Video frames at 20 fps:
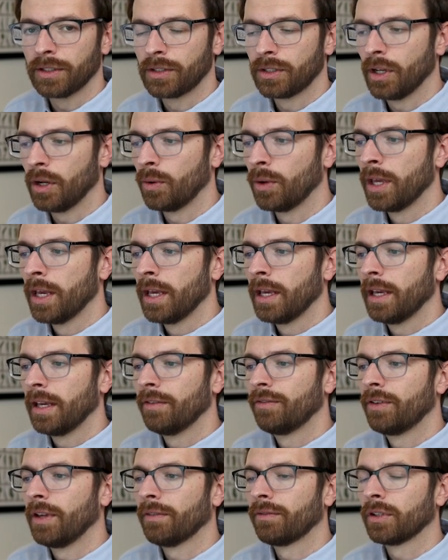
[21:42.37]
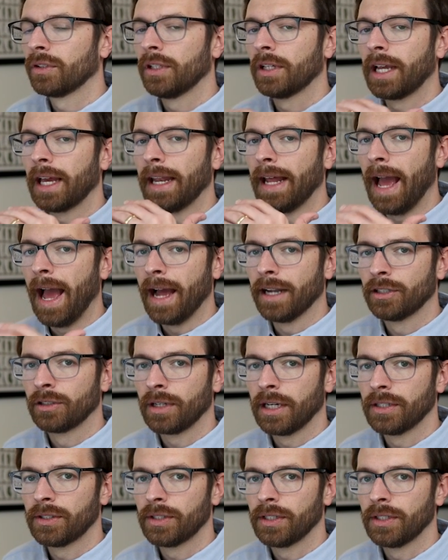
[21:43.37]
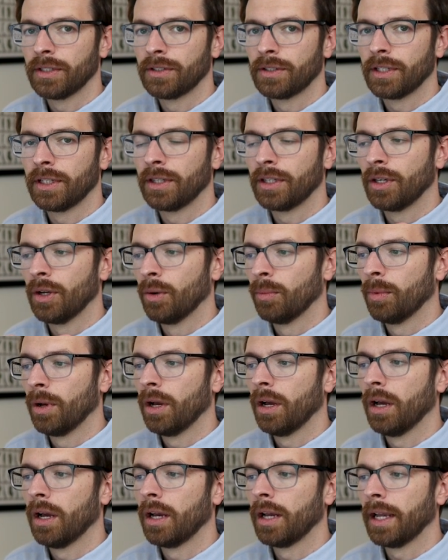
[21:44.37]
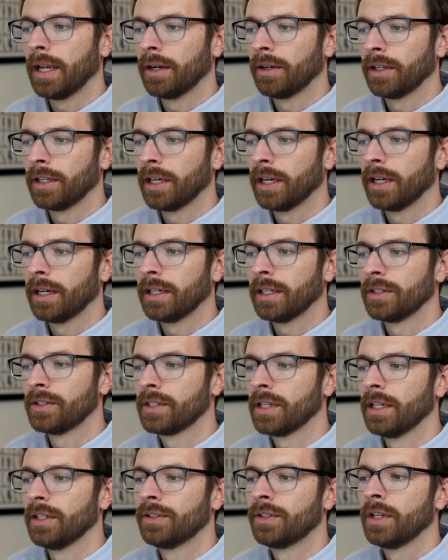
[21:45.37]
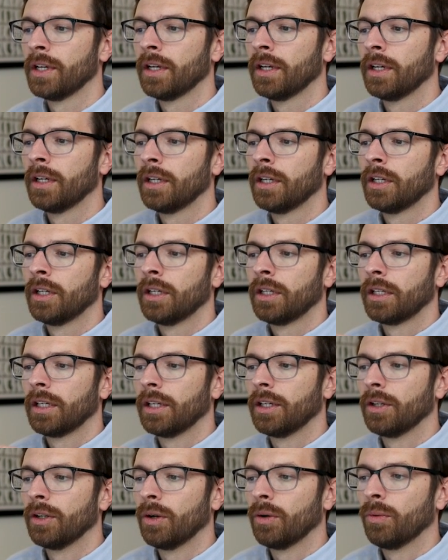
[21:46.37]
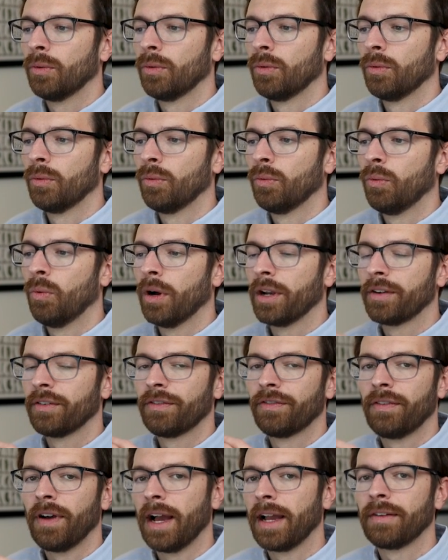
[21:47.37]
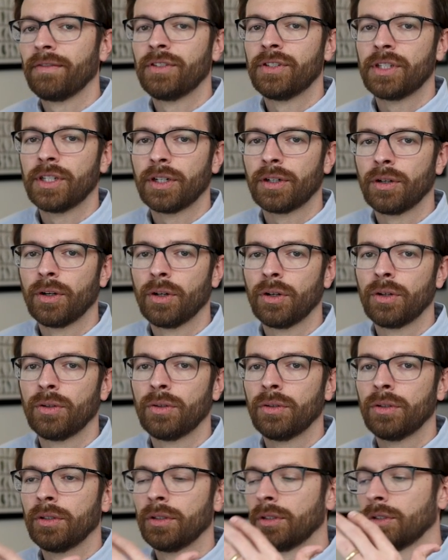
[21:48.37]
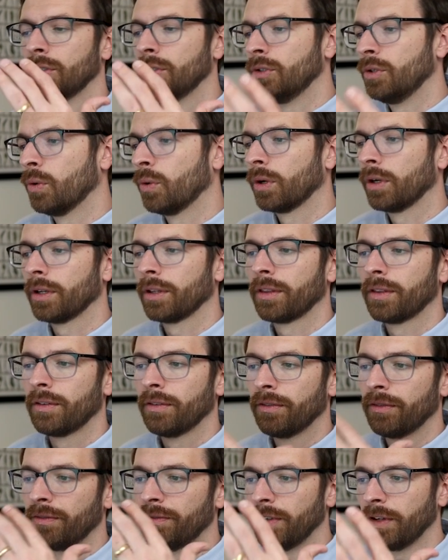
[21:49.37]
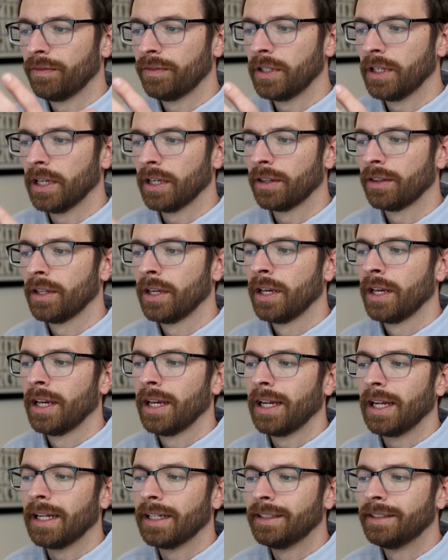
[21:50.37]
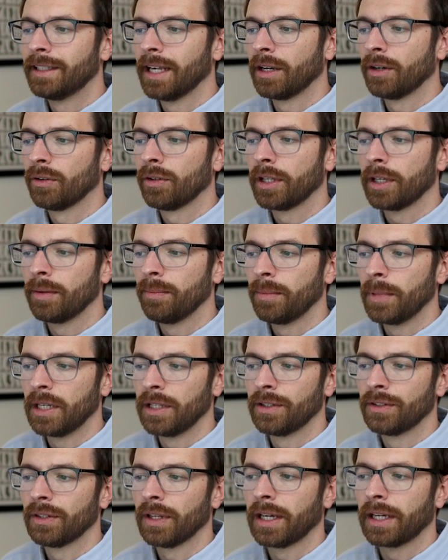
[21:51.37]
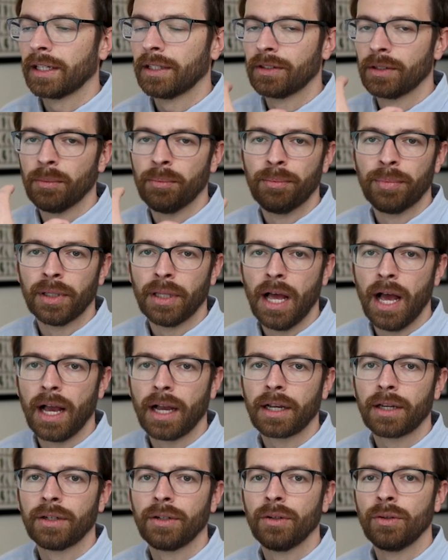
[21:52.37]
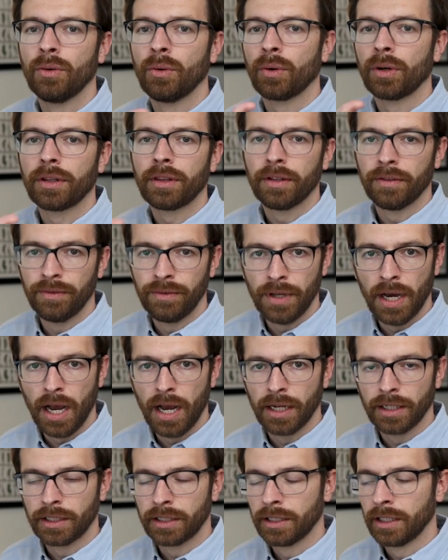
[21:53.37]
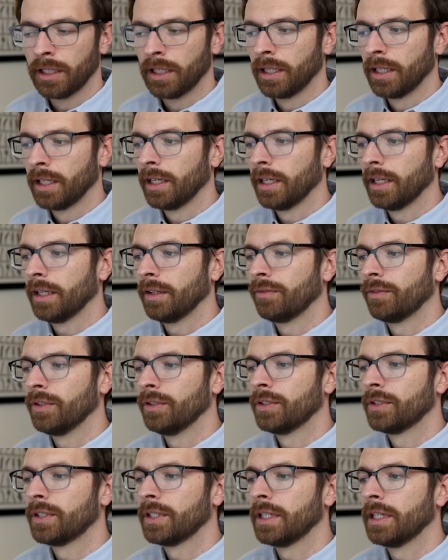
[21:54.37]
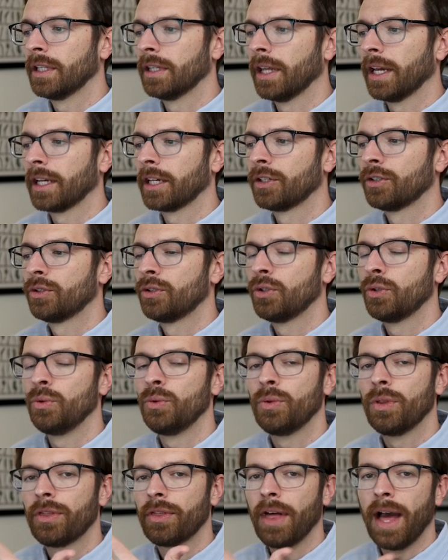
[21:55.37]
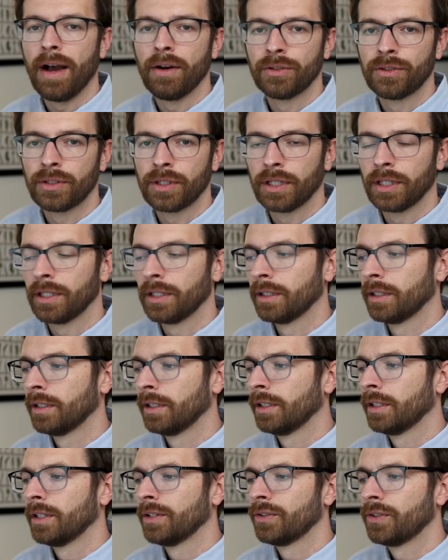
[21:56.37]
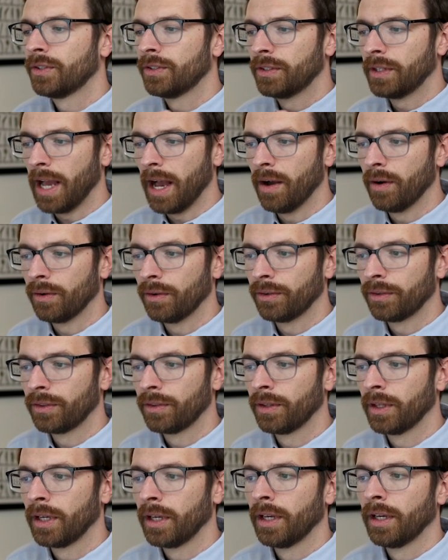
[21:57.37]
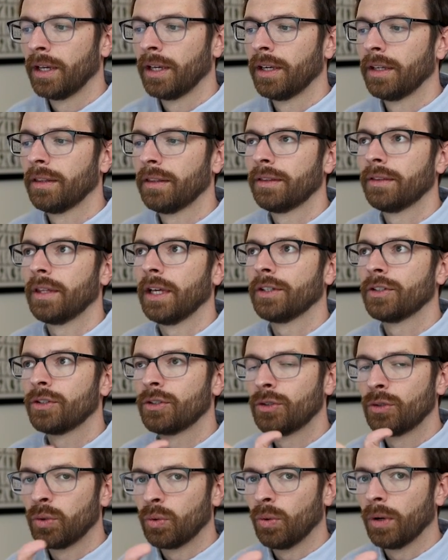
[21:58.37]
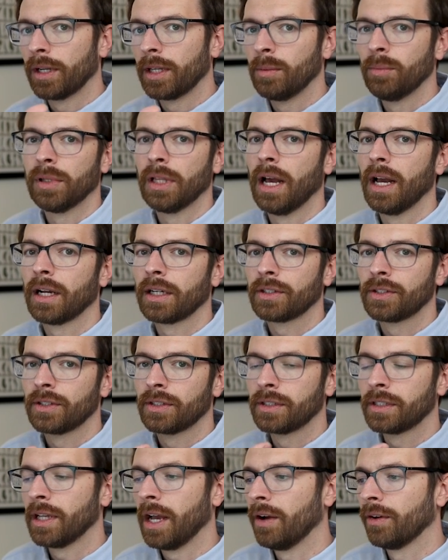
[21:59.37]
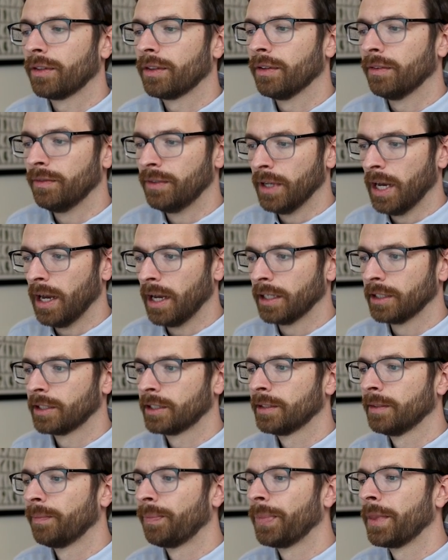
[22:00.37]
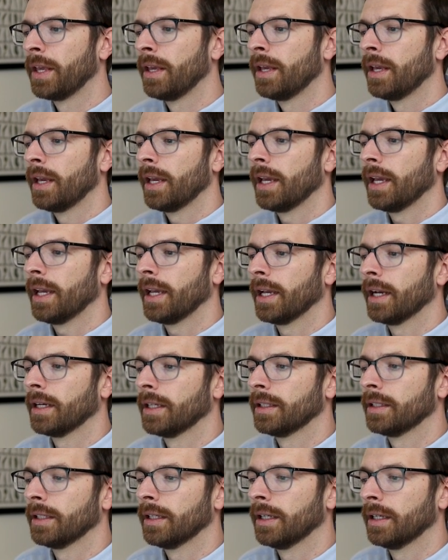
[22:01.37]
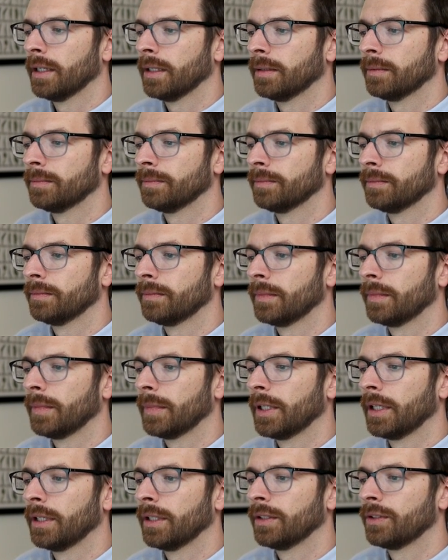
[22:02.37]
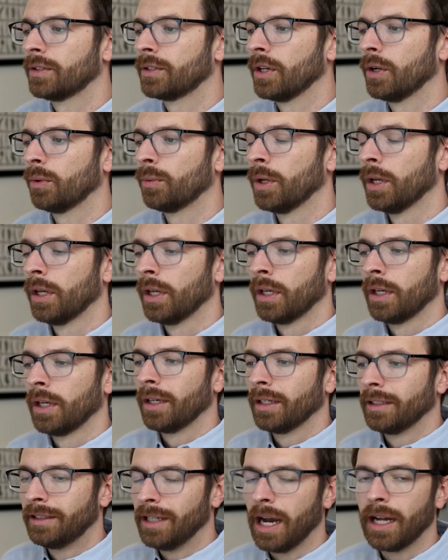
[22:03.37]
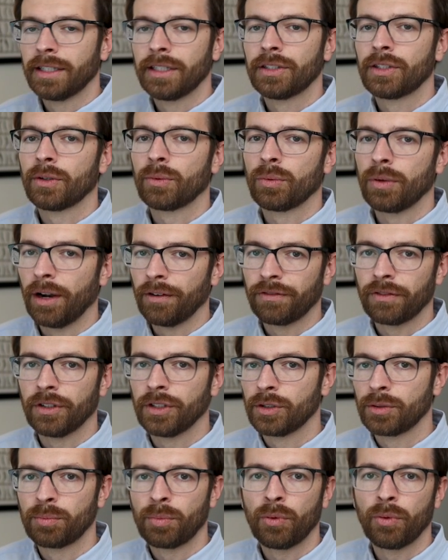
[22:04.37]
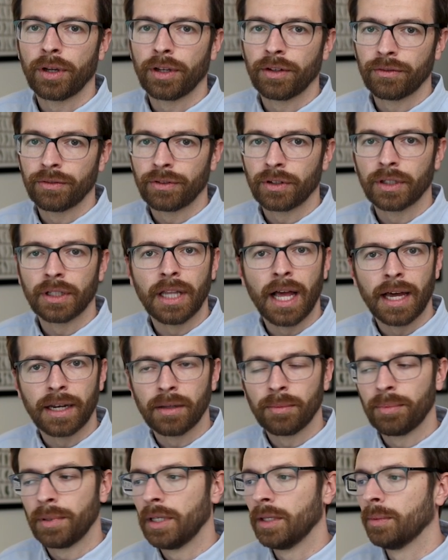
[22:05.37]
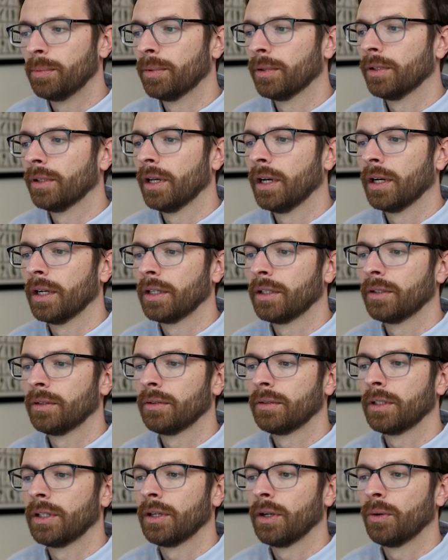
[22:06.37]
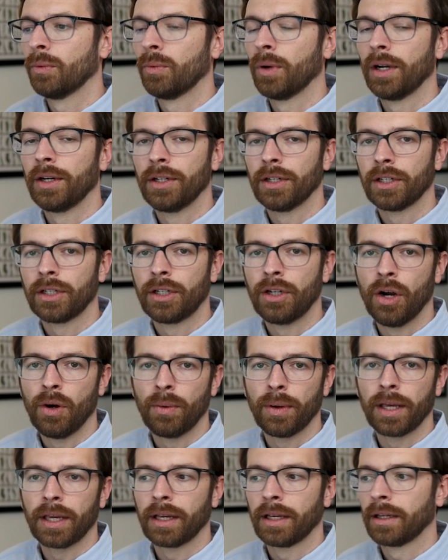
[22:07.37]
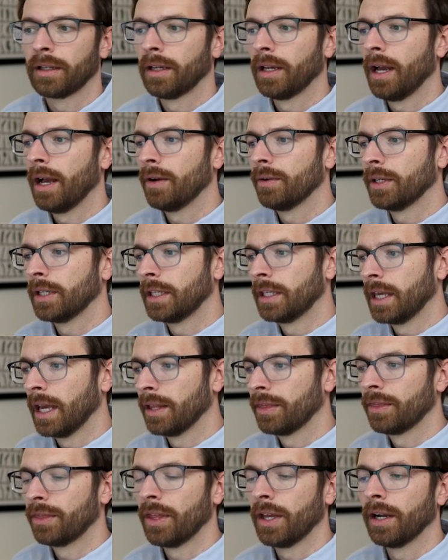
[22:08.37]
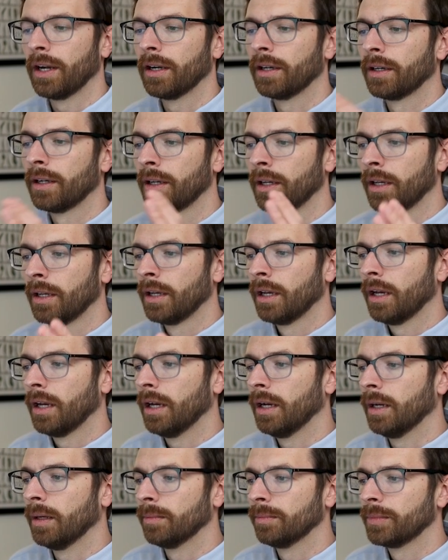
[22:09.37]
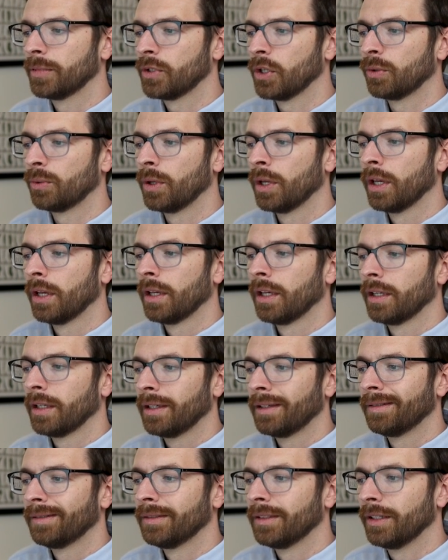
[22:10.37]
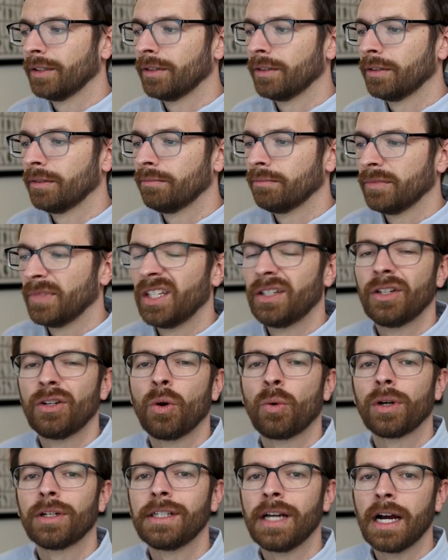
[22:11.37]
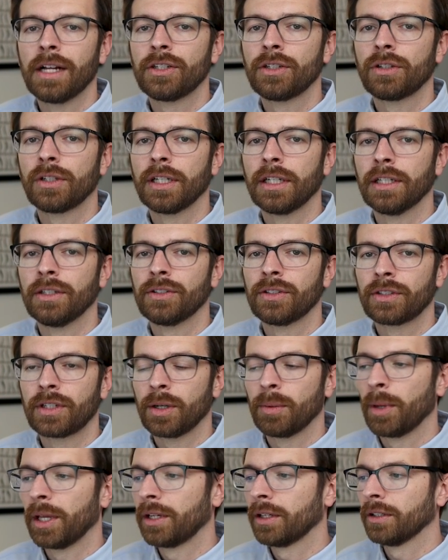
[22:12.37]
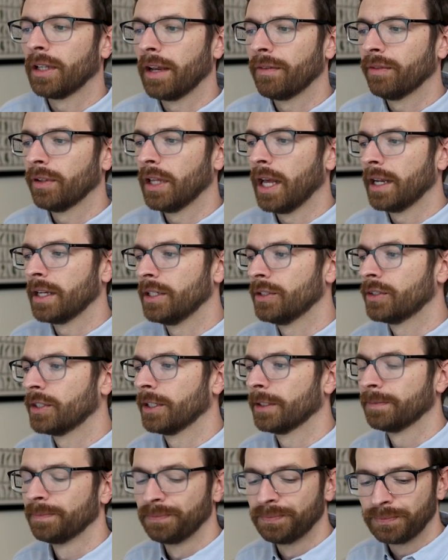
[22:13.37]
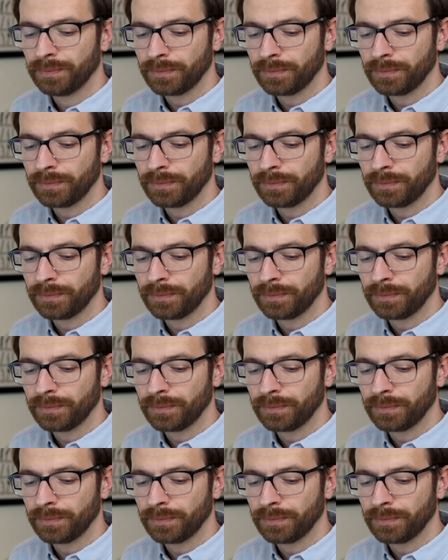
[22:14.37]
So if you ever look at addresses in the Omaha area and it says, 150 North 50th, it generally means like it's a block north of Dodge. If you see like 2000 South, that's 20 blocks south of Dodge. And so Dodge is a reference point for a lot of people on, where you're going, how to get there. So you need to know where Dodge Street is. It's going to make your life a lot easier.